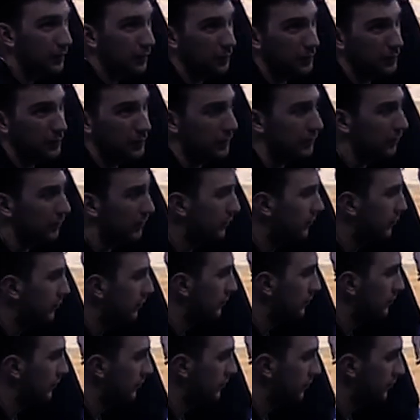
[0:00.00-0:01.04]
priključuju
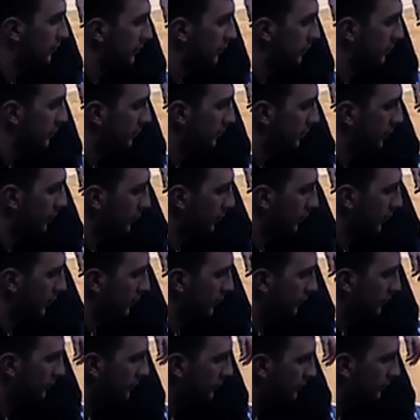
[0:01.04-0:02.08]
mu se i
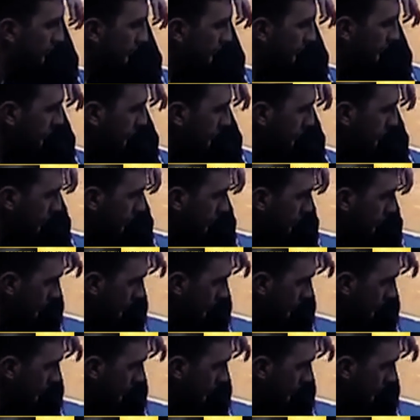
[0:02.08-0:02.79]
približavaju i on